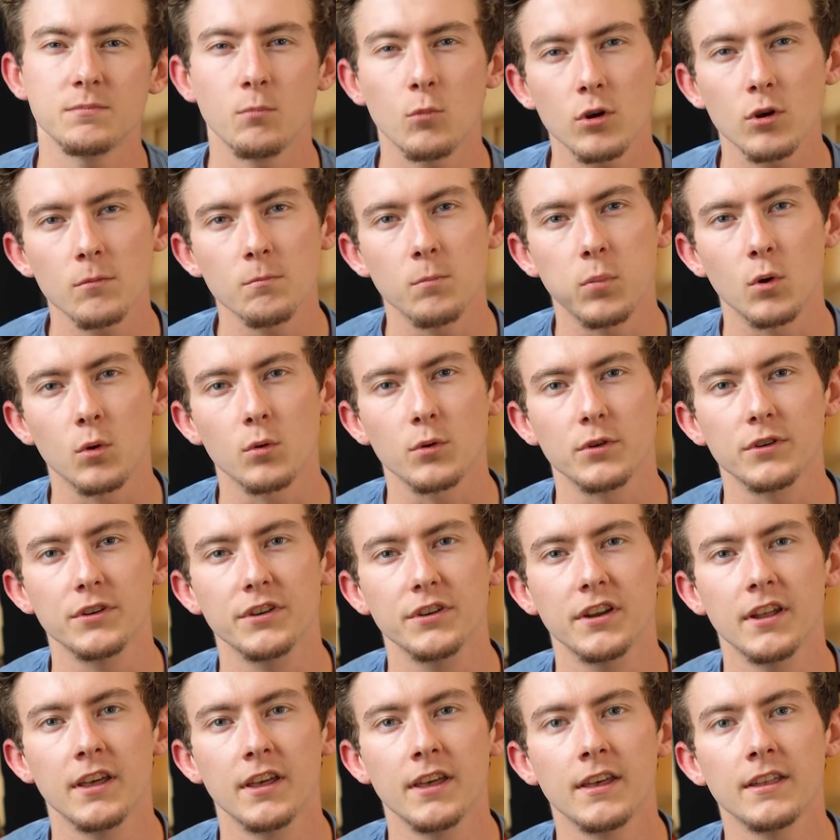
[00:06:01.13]
more
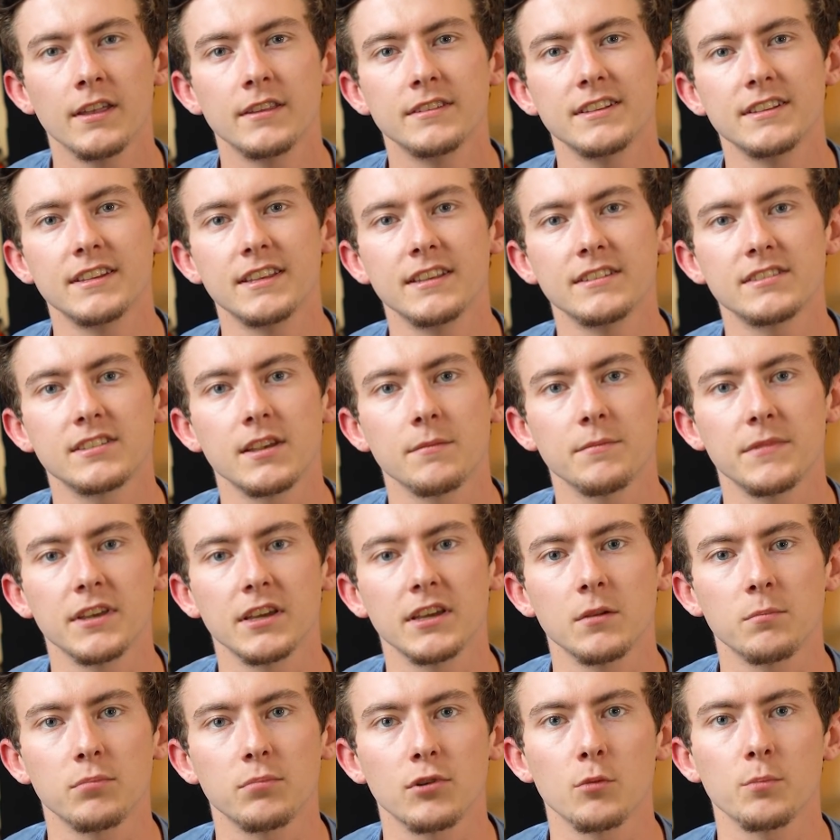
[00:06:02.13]
important to get
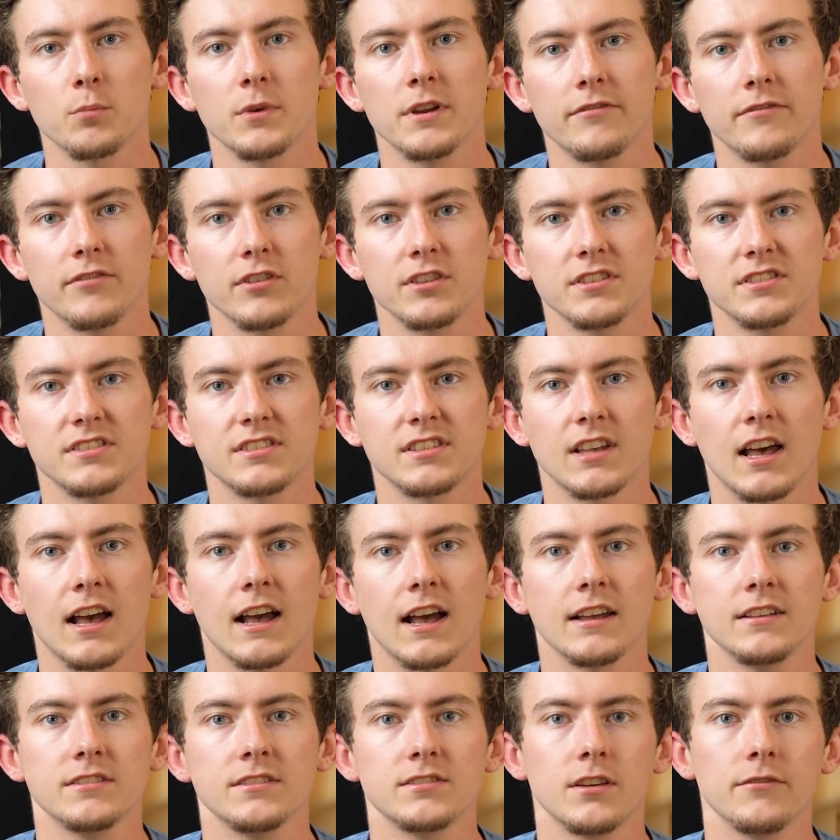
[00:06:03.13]
something appropriate for the
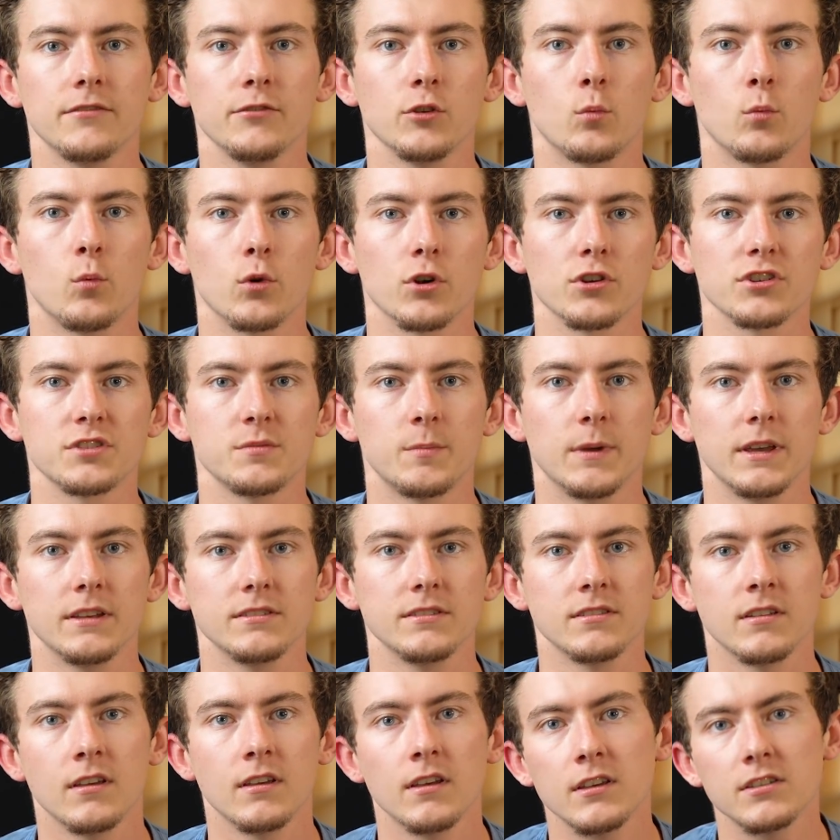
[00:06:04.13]
size of your
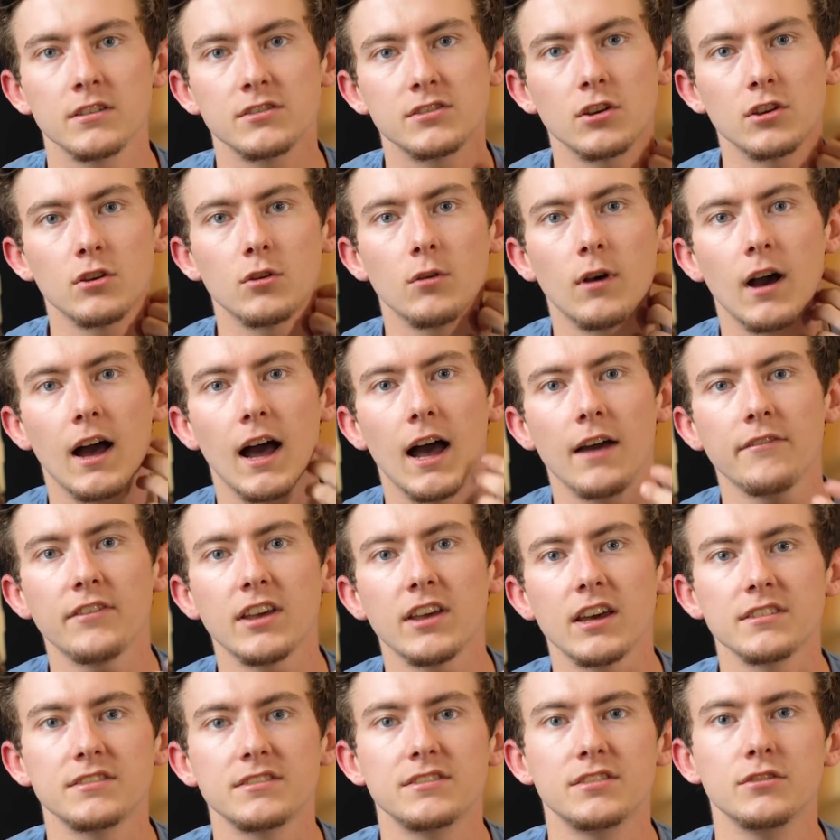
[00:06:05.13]
workspace. So I've
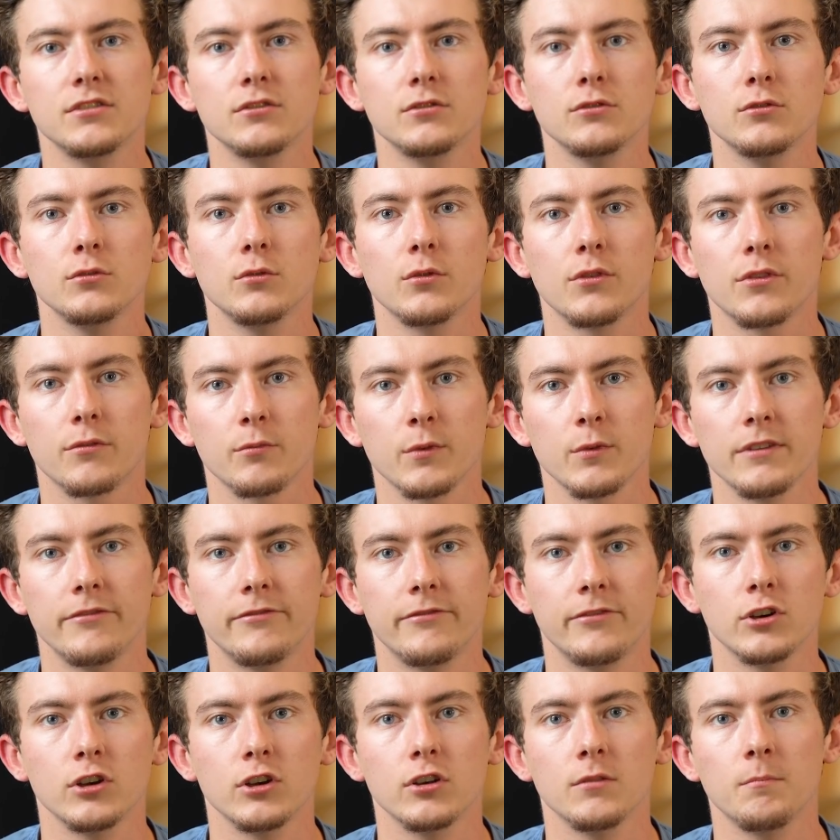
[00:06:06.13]
got 2
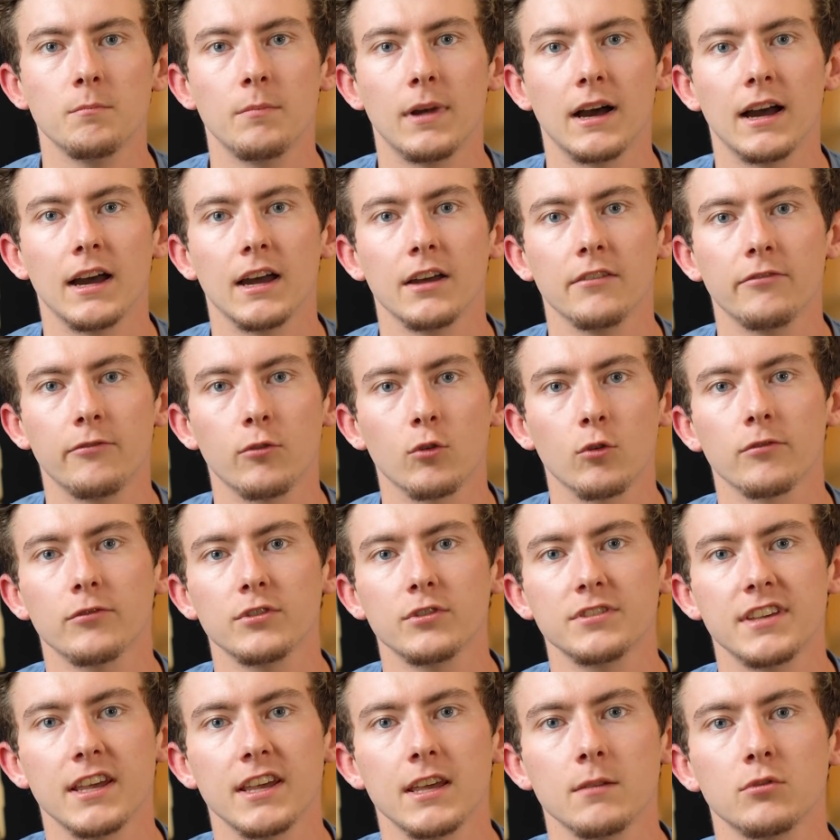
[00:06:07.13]
3-foot by
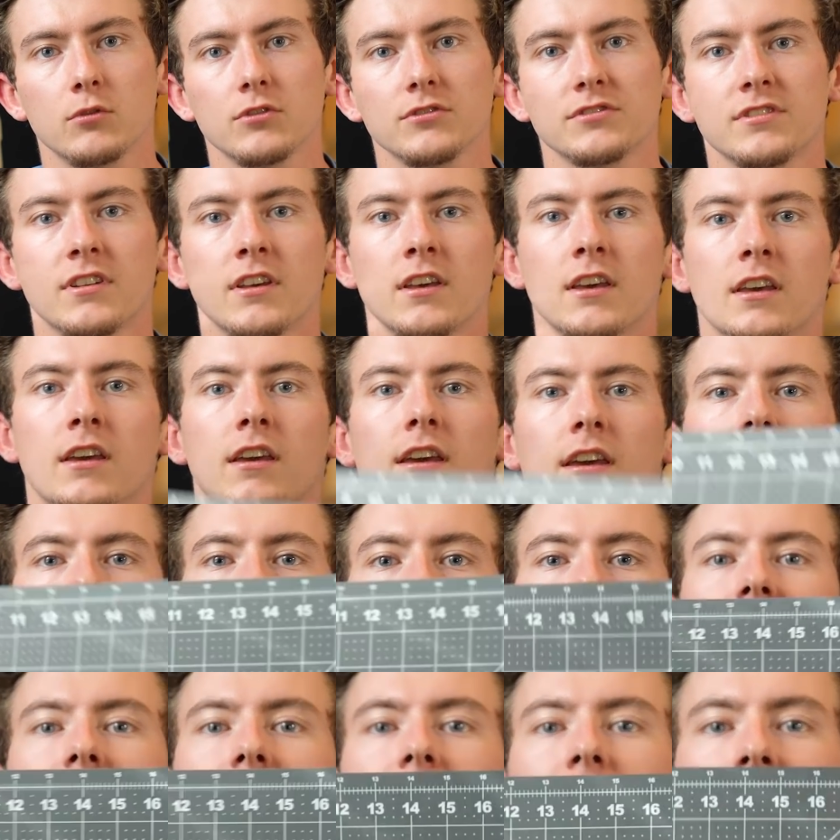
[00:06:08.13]
4-foot tables,
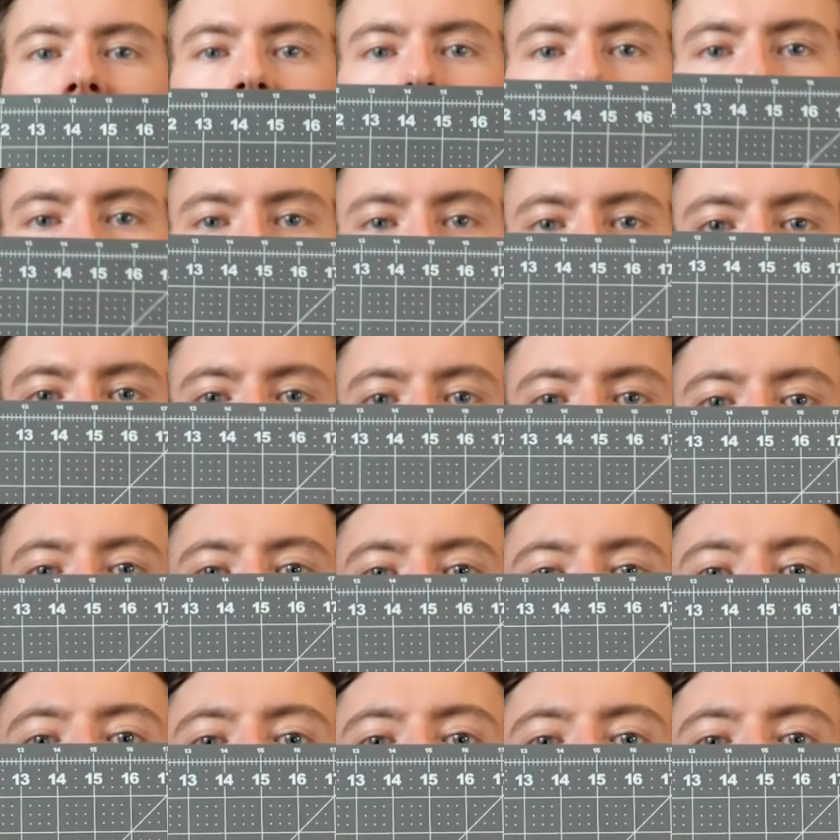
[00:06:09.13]
and this is the